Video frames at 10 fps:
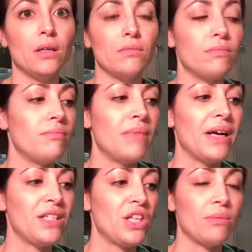
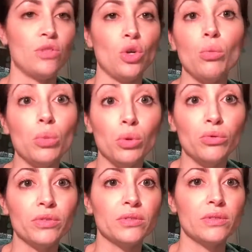My jams don't
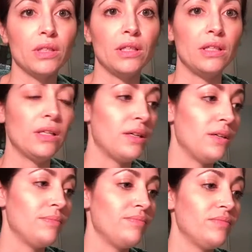move.
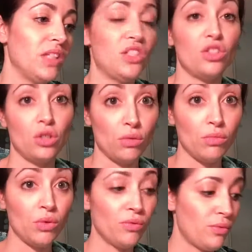They just don't
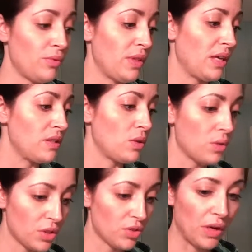move with that
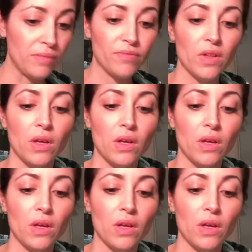soak. It's great.